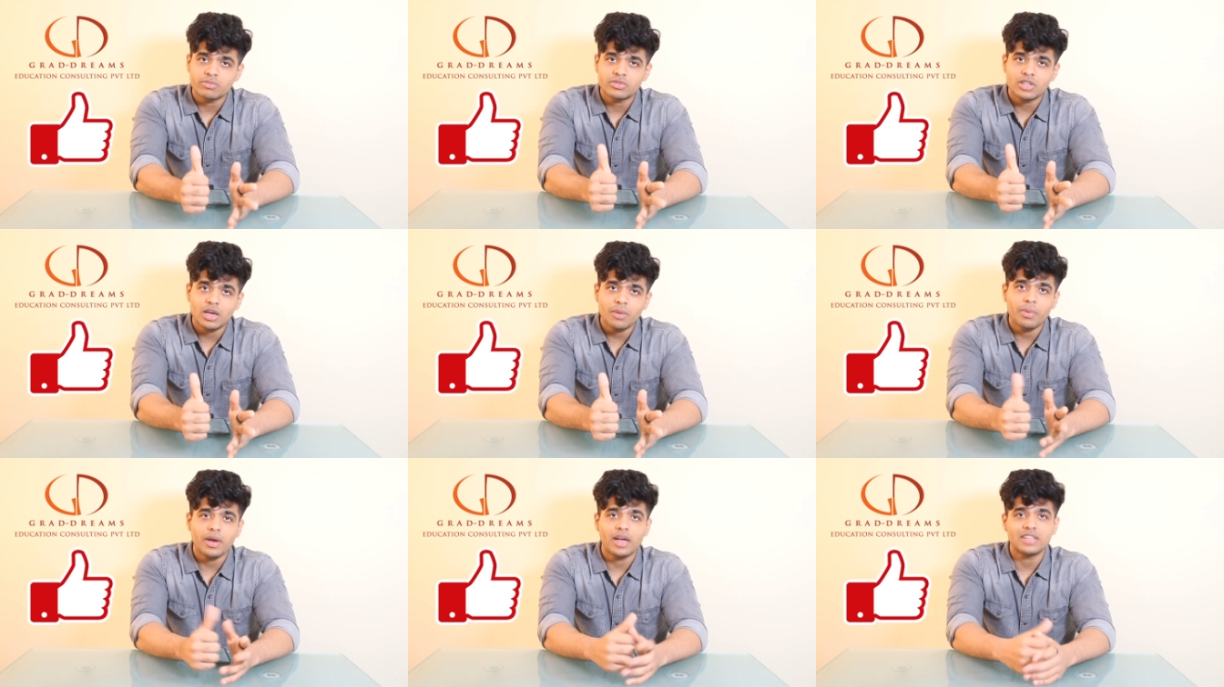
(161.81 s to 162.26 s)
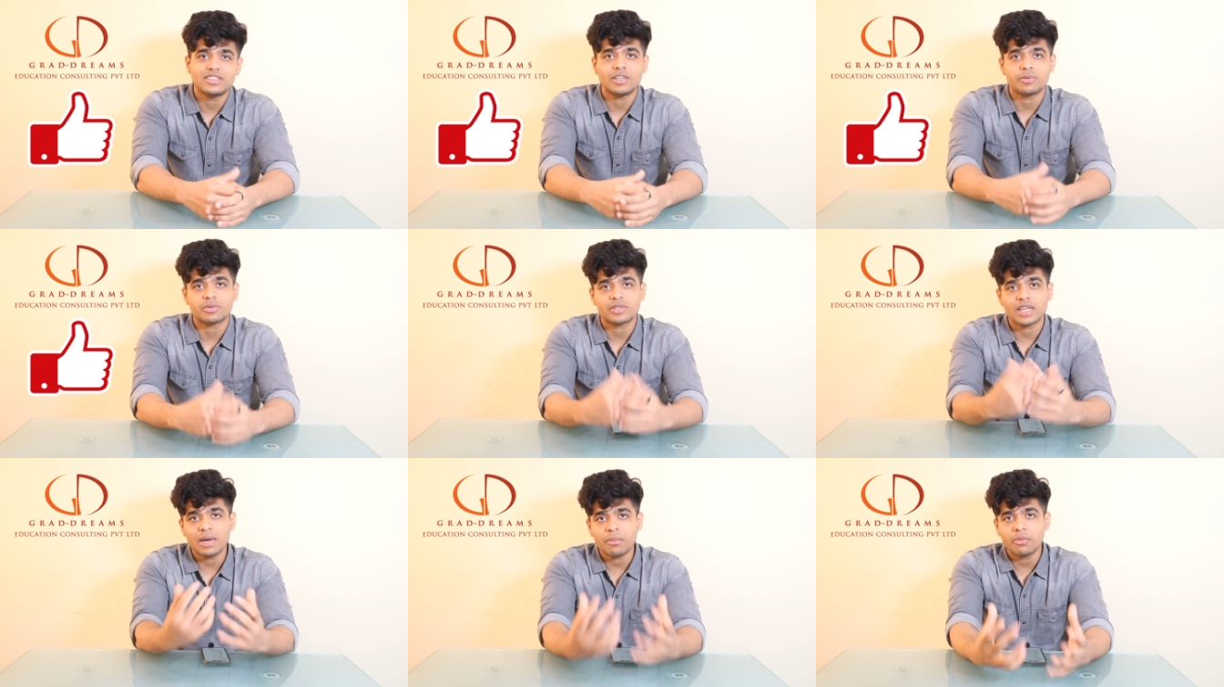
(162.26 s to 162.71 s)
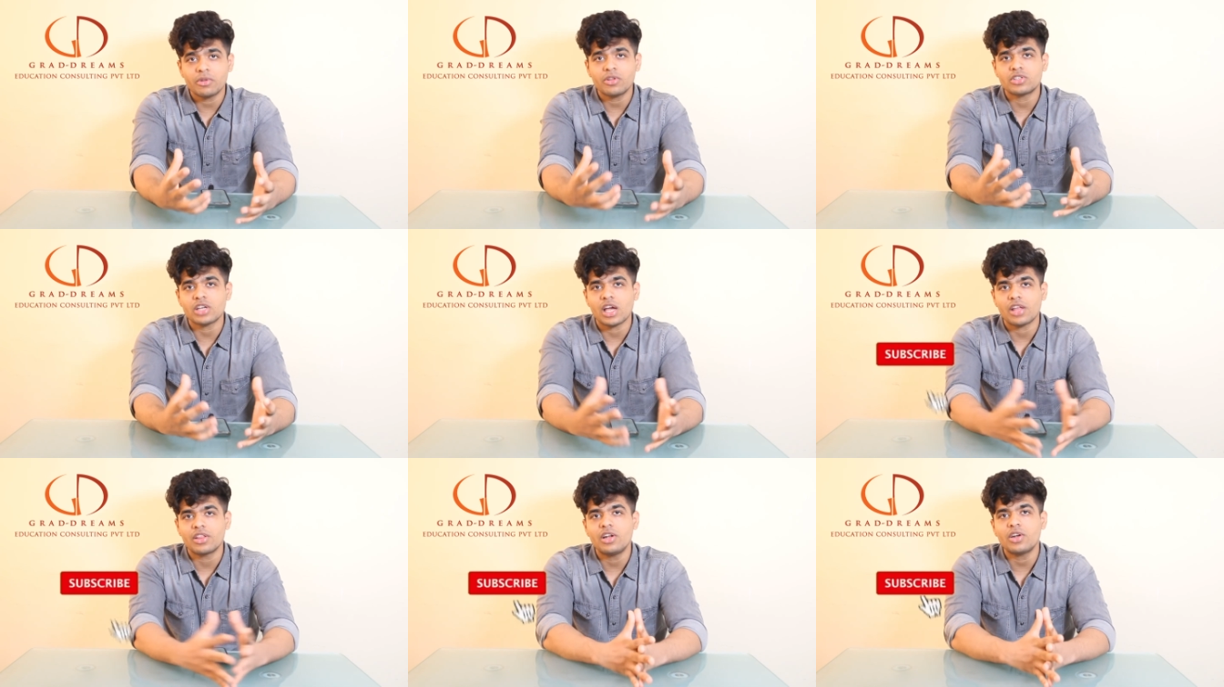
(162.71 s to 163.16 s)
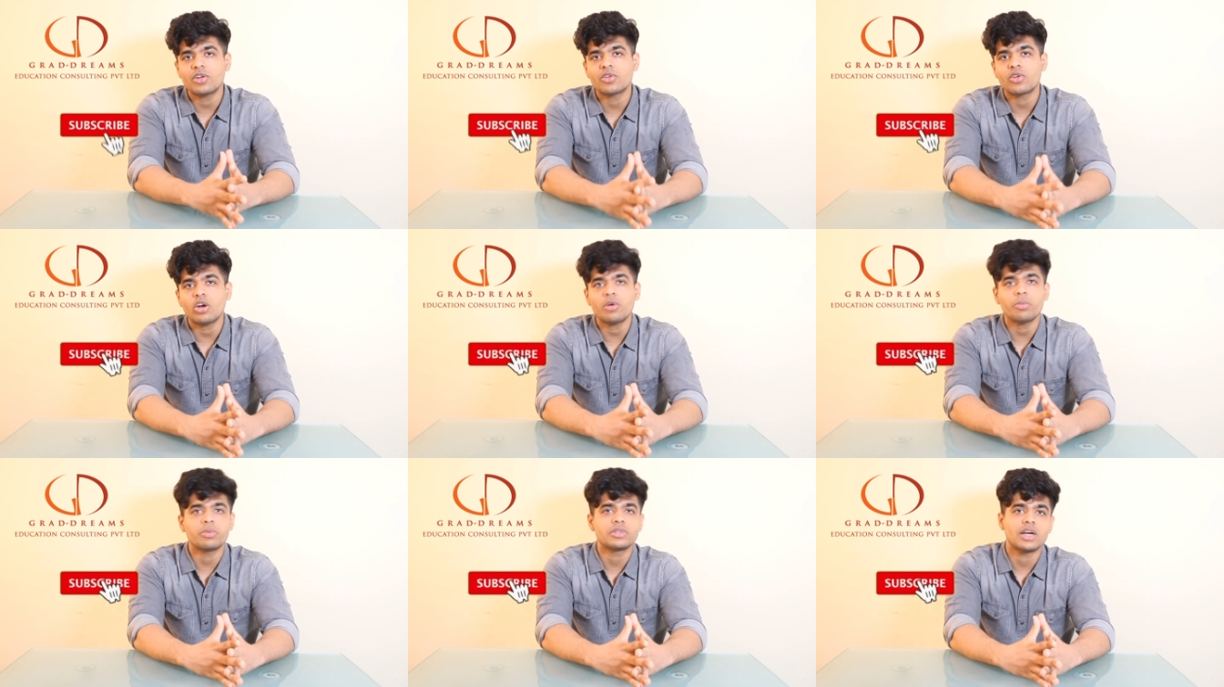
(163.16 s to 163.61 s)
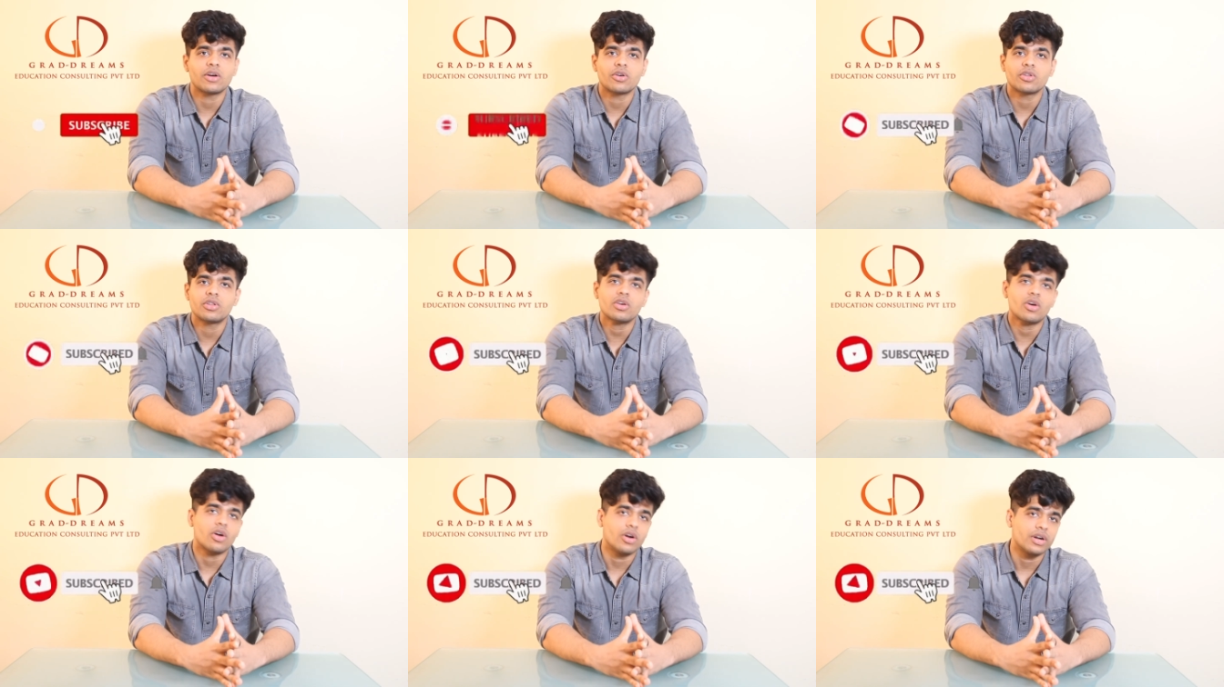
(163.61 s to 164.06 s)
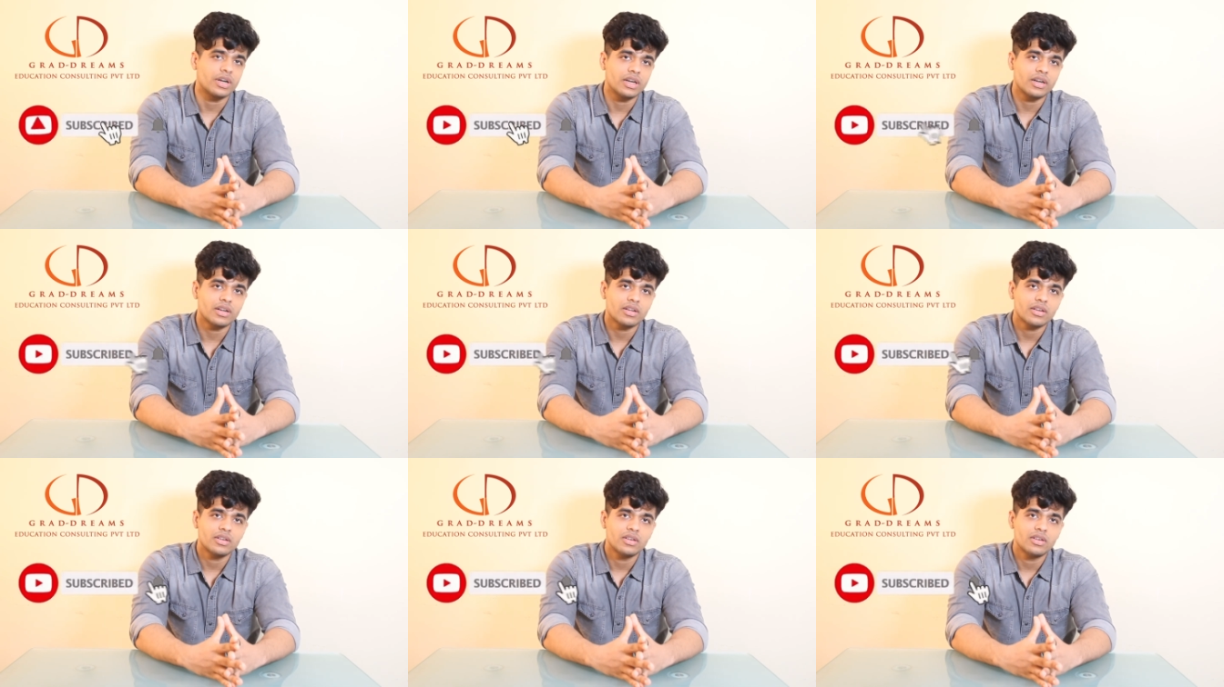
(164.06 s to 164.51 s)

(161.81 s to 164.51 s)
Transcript: thumbs up and subscribe to the channel to not miss out on the content.